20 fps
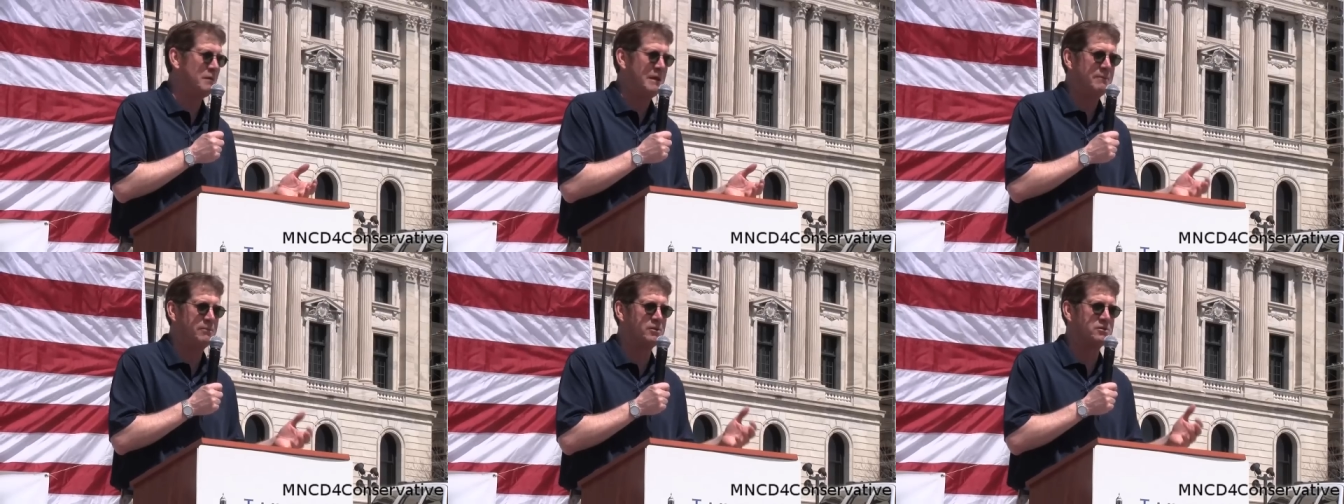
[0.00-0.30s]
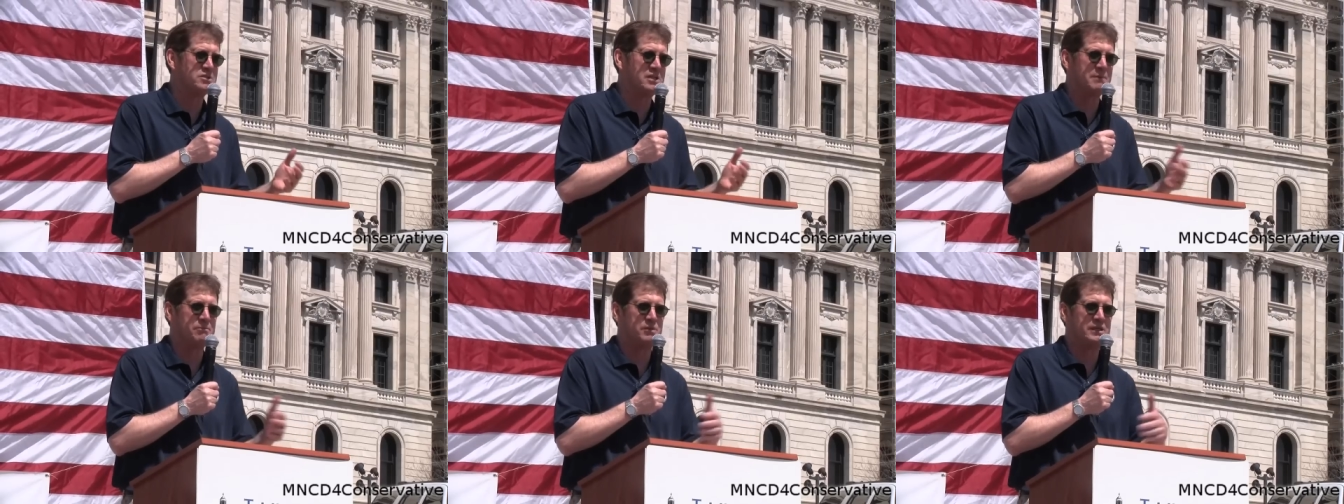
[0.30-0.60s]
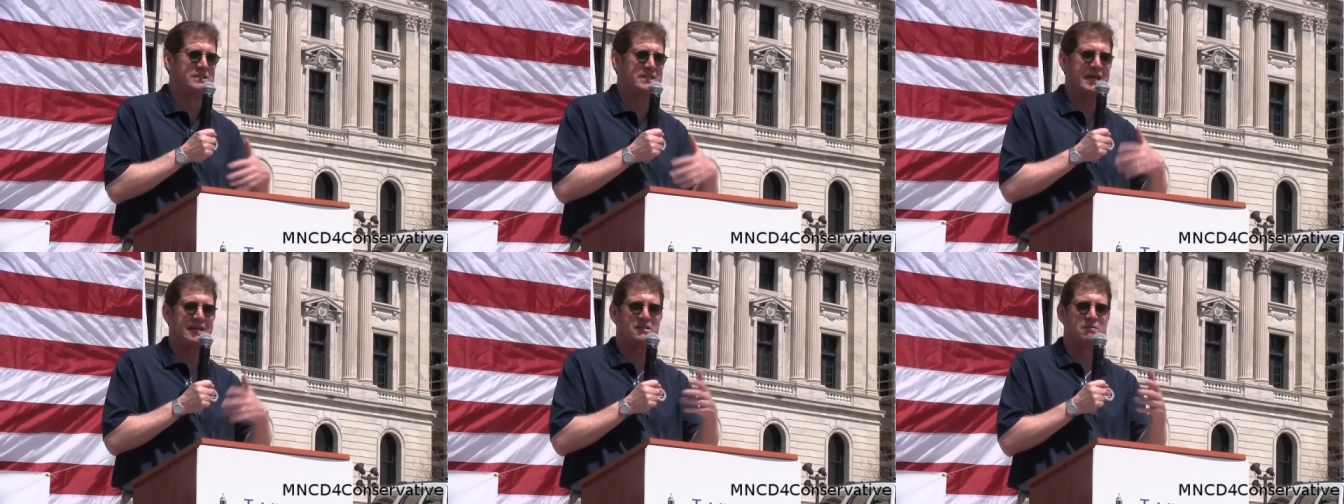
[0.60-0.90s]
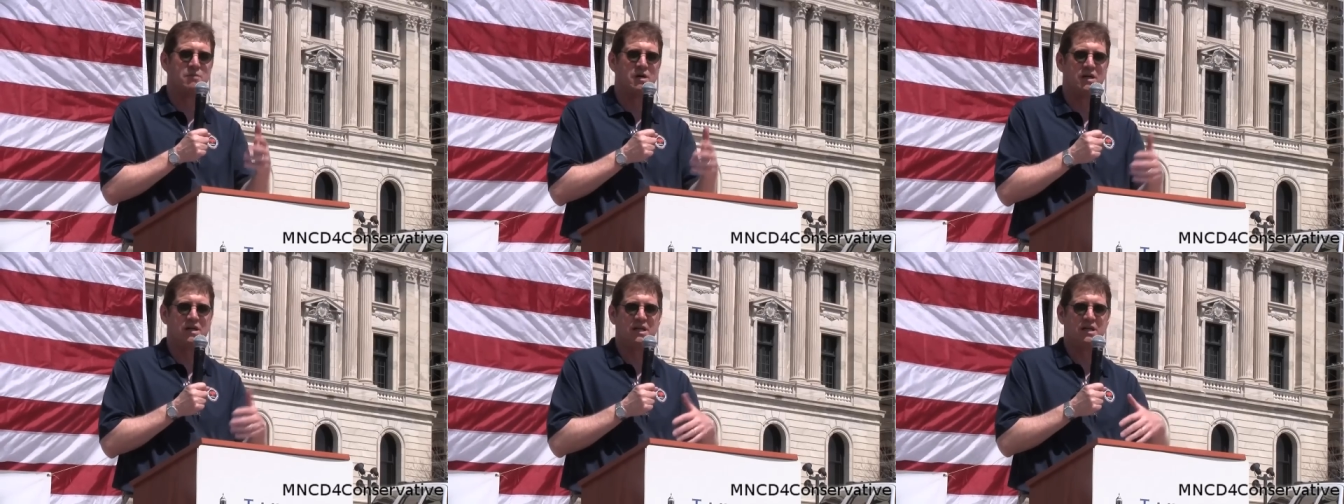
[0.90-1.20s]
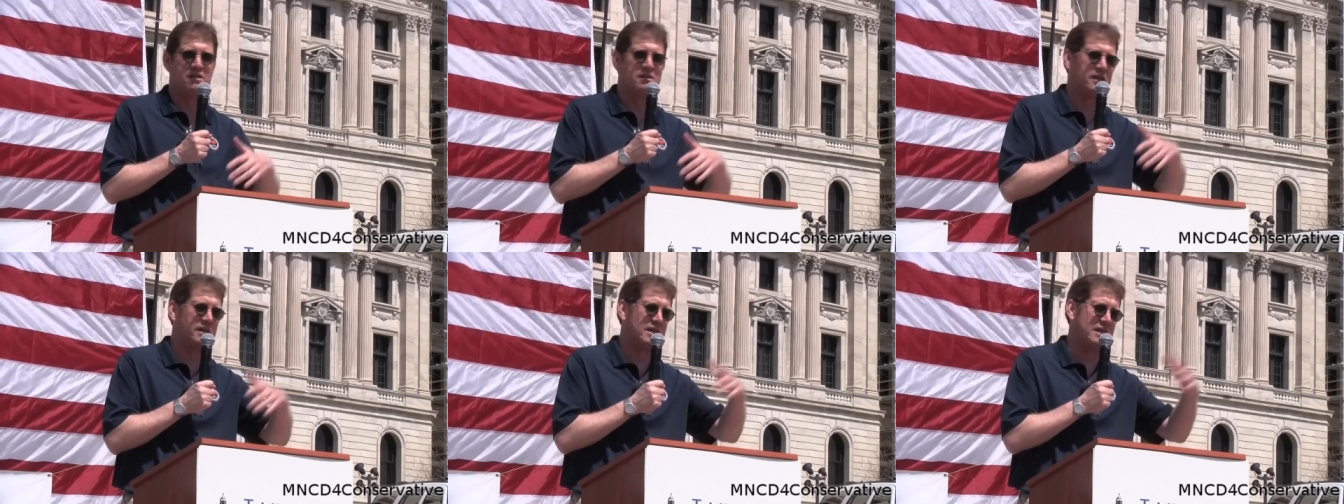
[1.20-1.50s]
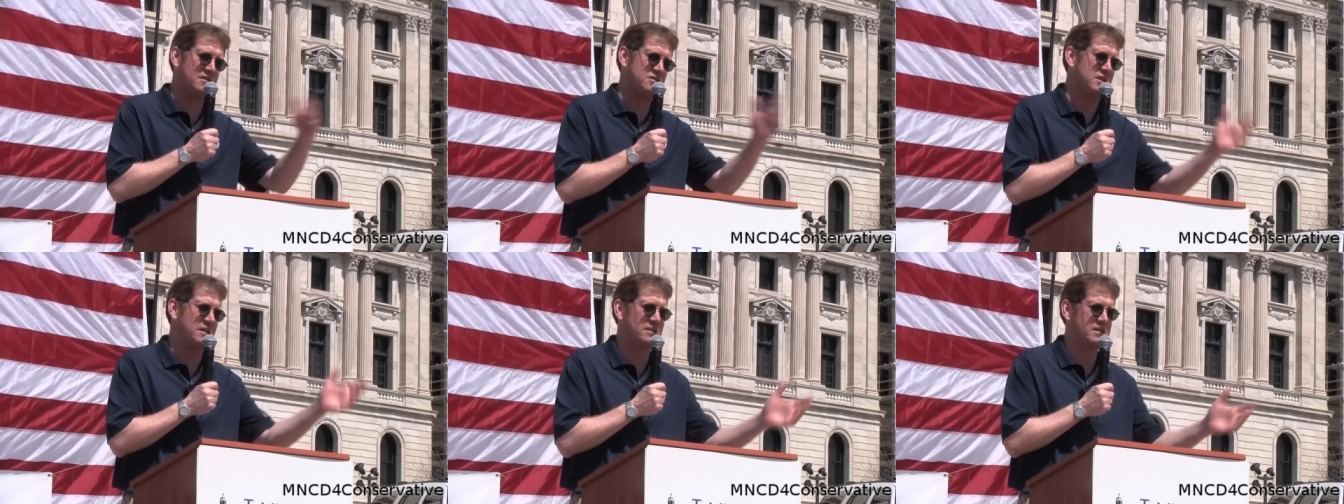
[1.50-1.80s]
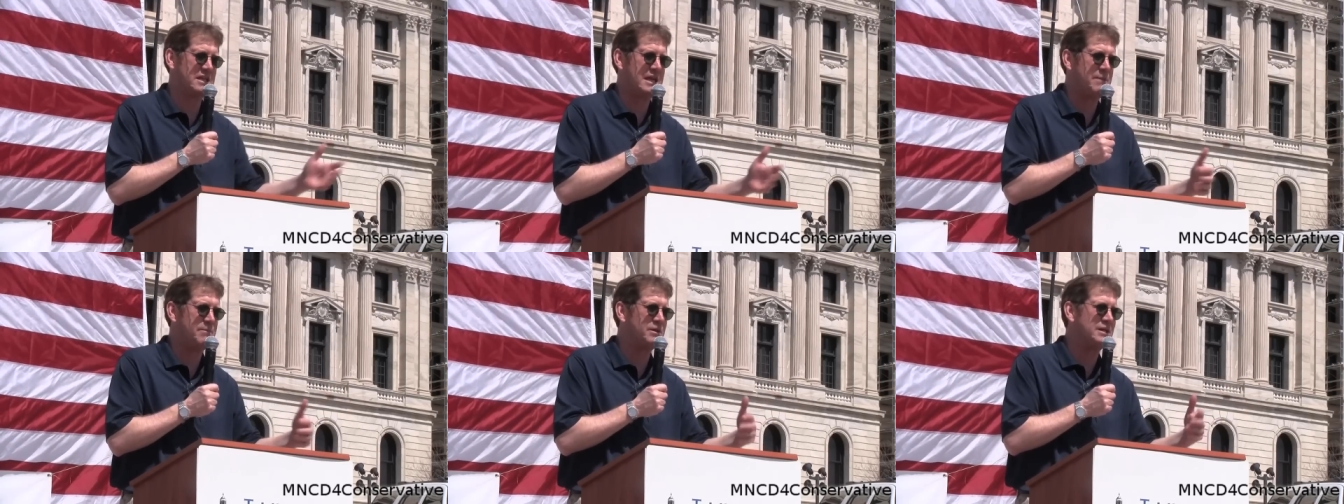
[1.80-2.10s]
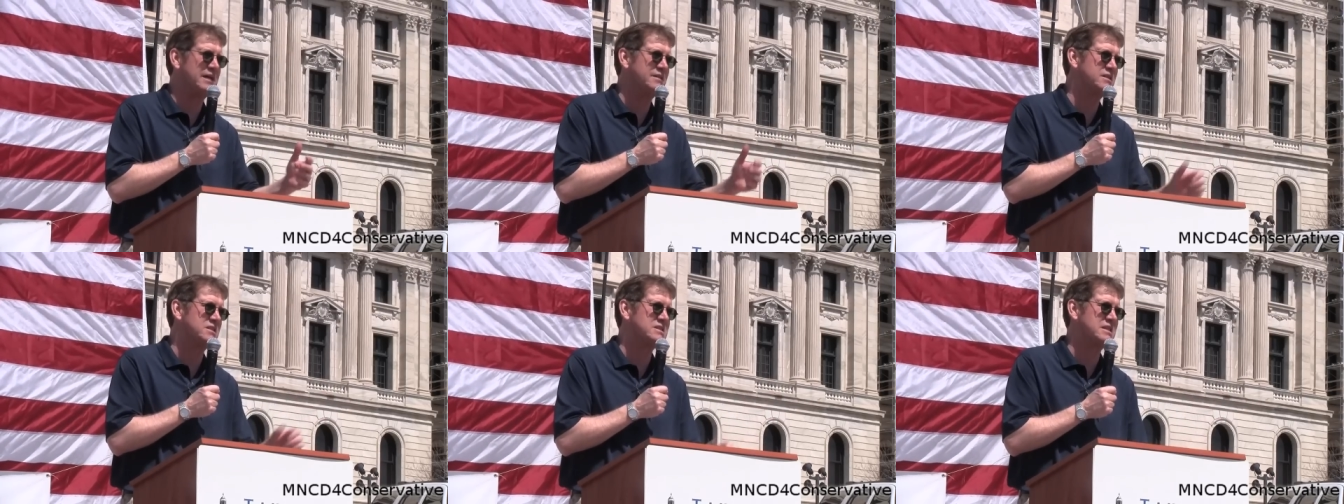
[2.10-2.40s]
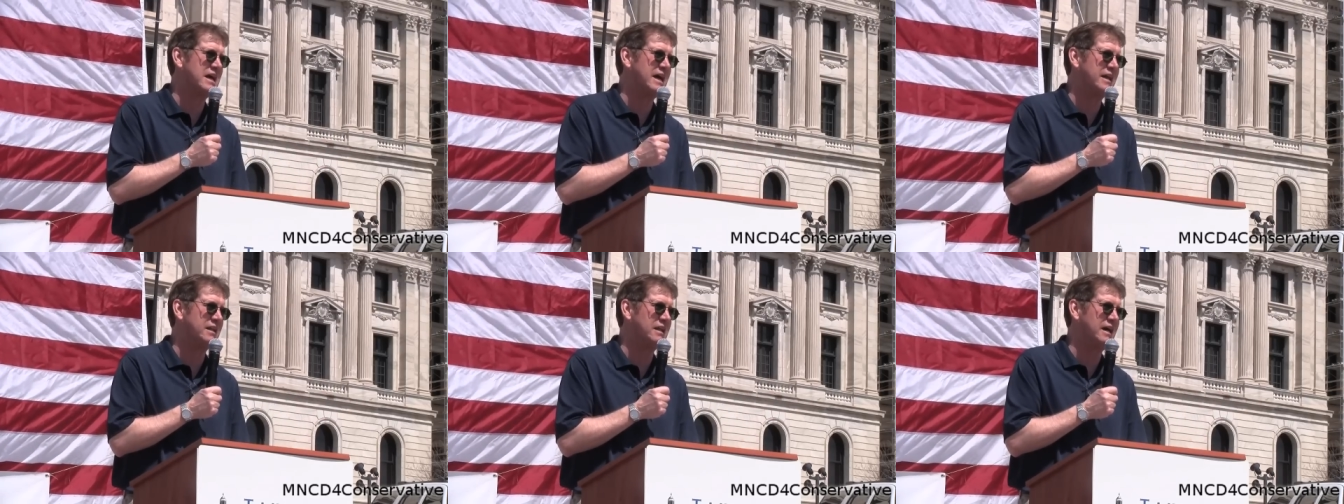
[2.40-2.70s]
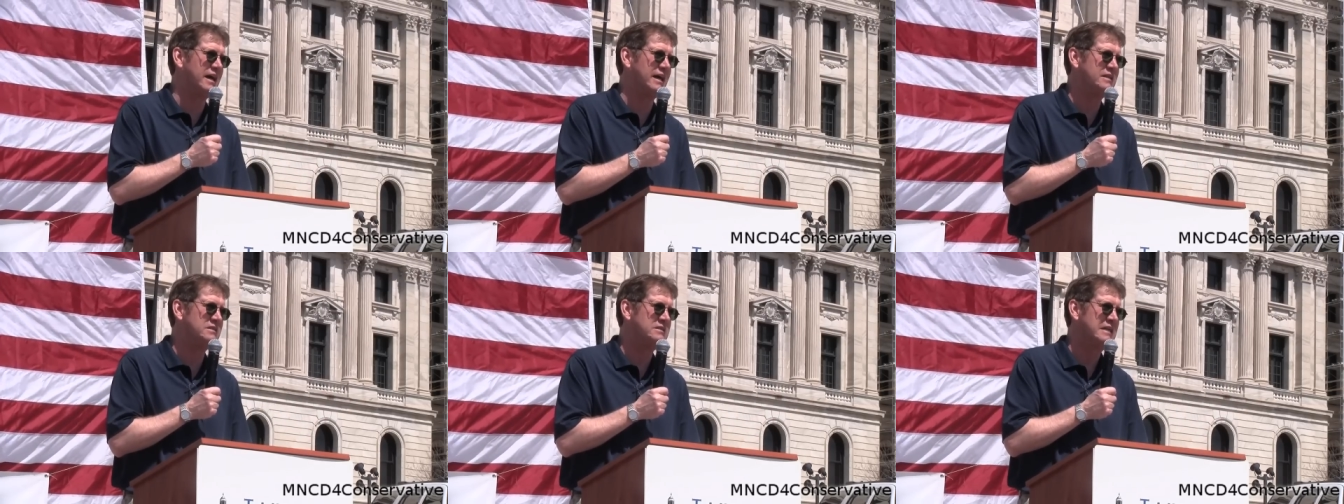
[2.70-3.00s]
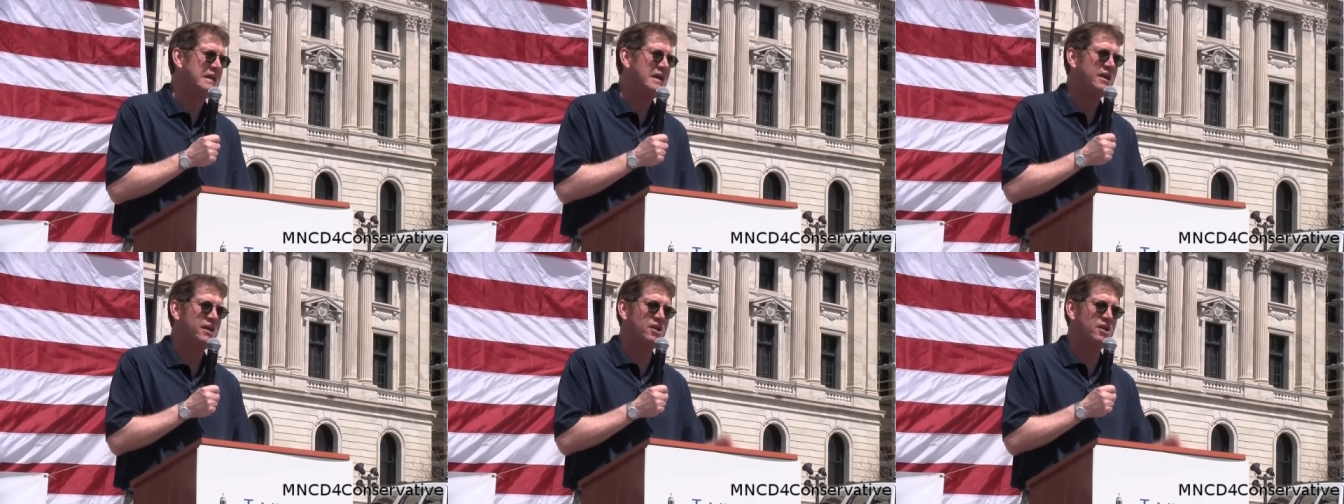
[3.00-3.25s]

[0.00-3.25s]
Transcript: people simply take the money and they keep it on the sidelines.